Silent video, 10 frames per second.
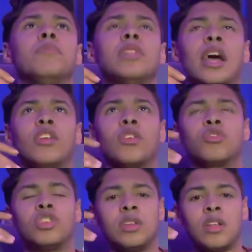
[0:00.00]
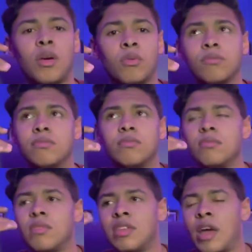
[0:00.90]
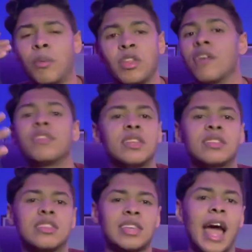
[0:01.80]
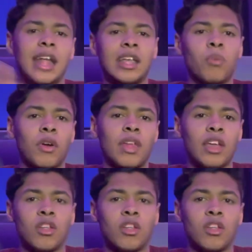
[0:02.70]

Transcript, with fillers: that, you know, she, you know, that we live in this society where that,